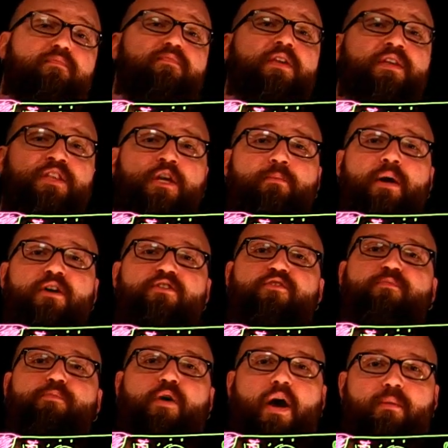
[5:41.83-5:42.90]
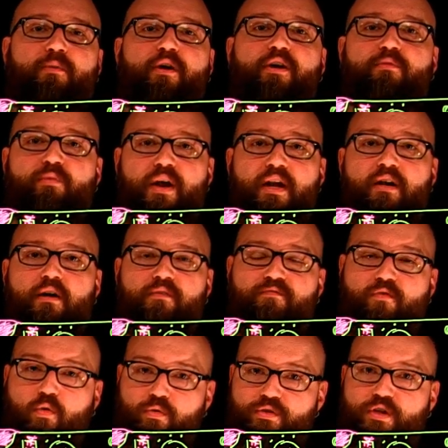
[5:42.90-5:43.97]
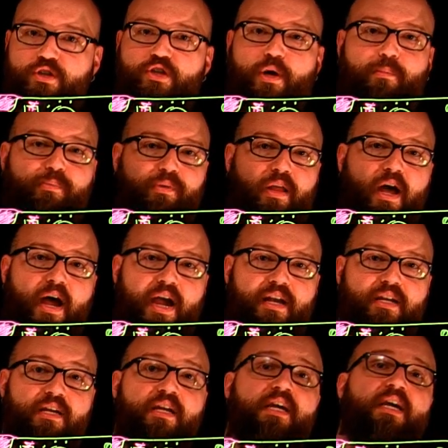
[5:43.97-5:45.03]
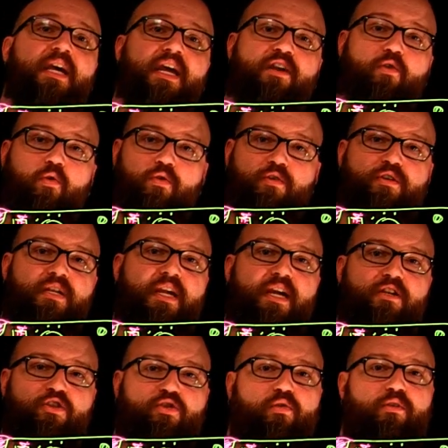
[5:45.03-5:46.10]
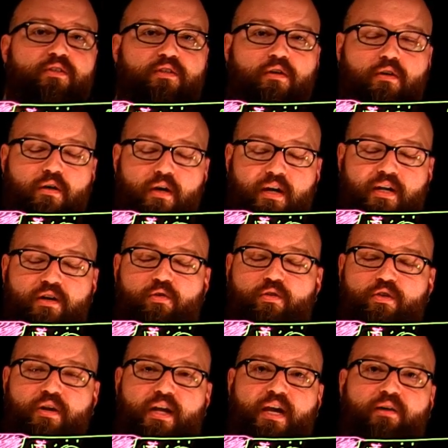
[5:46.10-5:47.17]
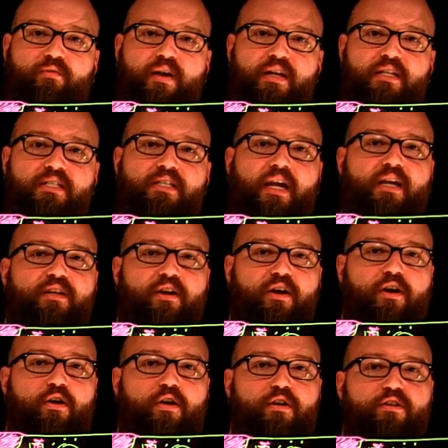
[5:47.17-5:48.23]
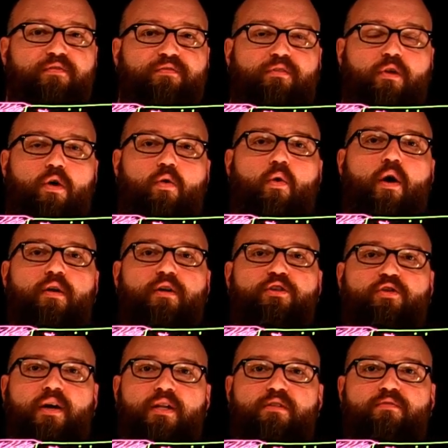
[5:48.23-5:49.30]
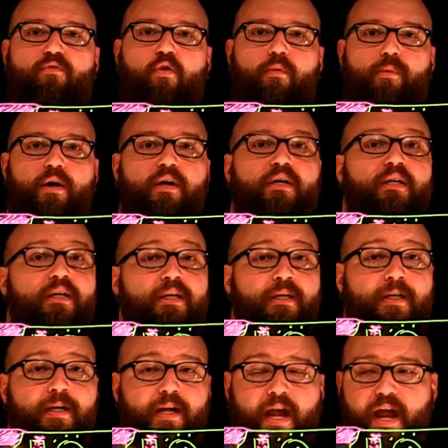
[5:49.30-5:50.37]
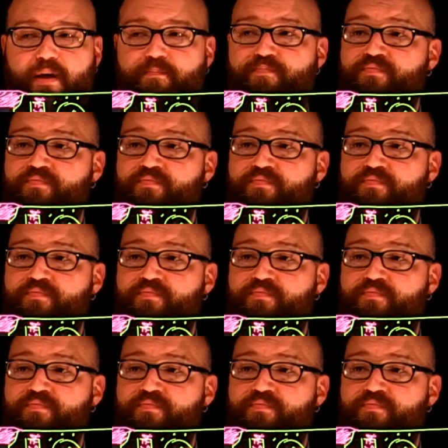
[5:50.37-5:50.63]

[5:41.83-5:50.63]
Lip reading: the amount of primary rated voltage applied in order to get shorts or in order to get rated secondary current to flow on a transformer, okay?